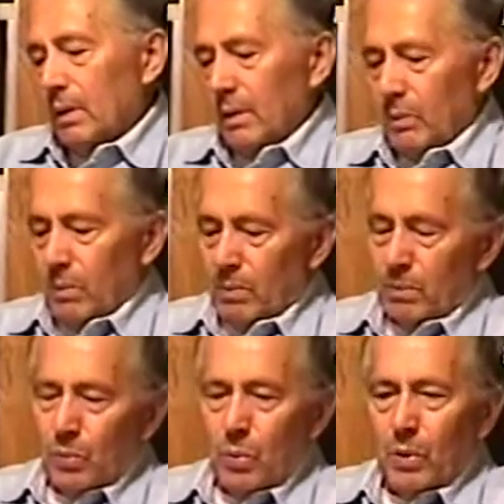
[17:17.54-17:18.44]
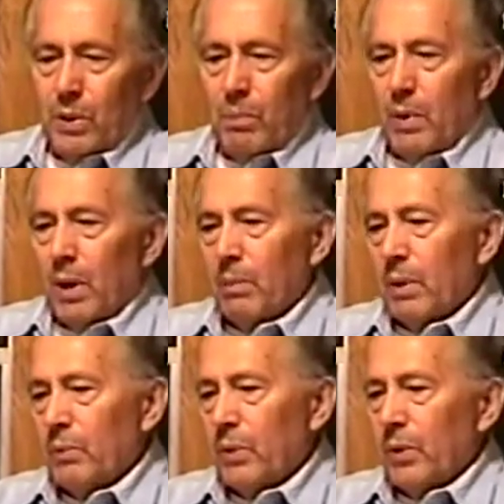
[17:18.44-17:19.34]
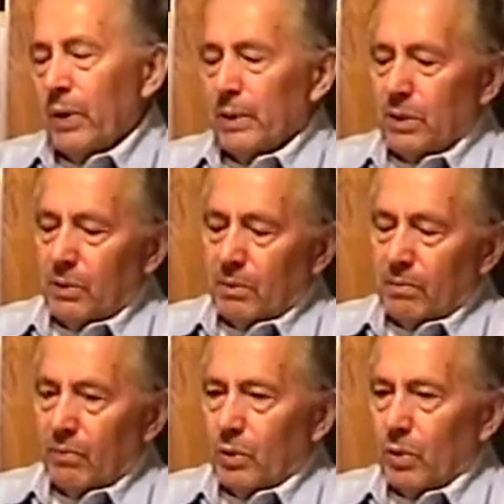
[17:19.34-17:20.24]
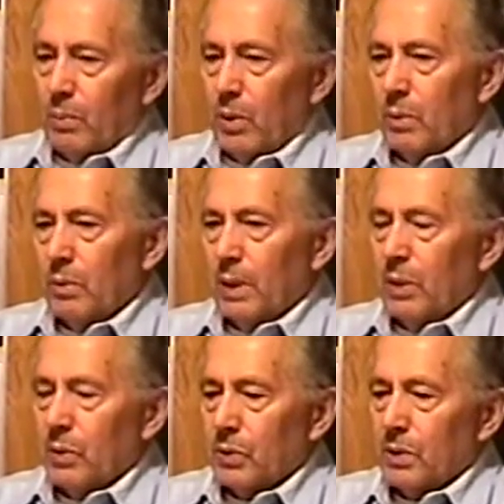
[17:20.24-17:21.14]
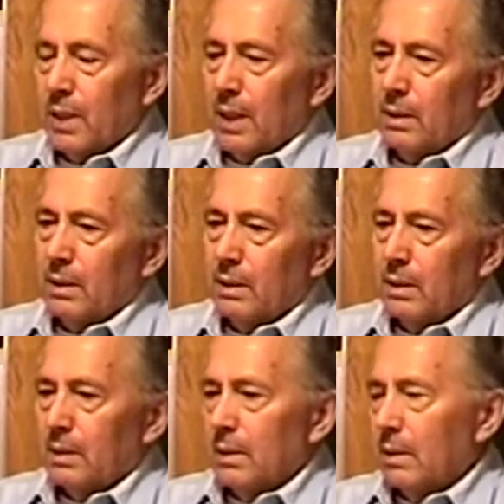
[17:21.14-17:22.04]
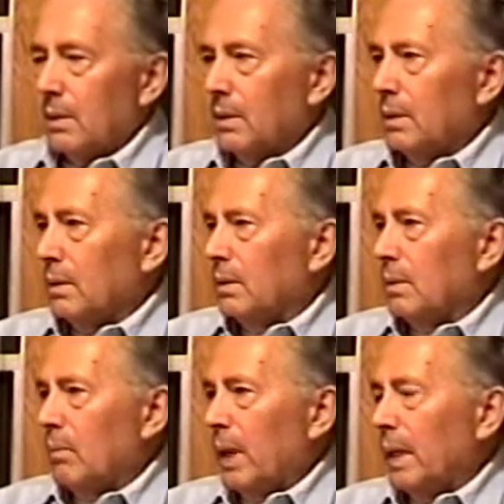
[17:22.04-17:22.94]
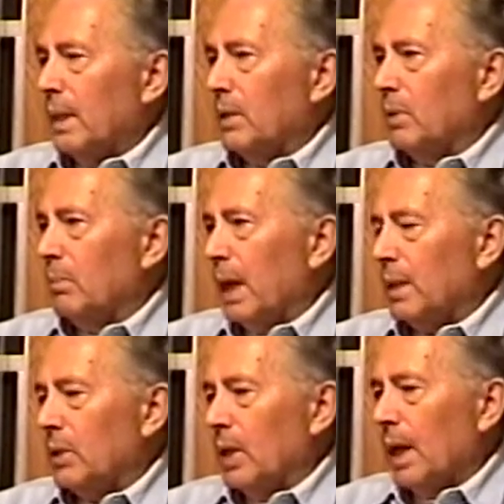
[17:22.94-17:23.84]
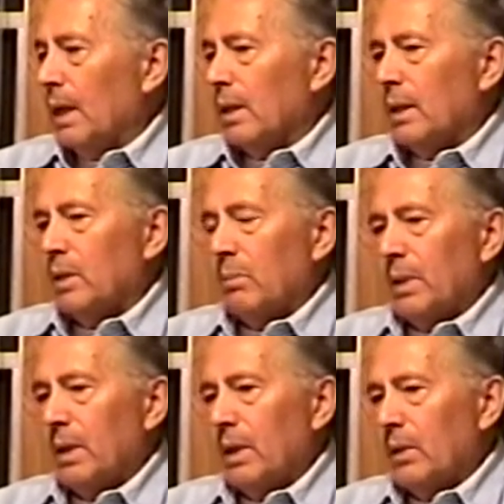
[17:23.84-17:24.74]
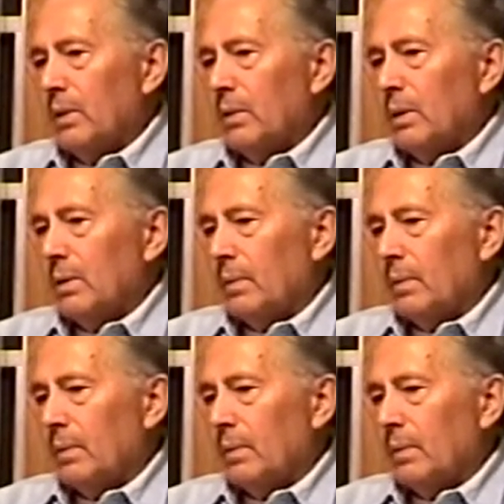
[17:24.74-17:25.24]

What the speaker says: The War Department regrets to inform you that your son, Mike Jallad, has been killed.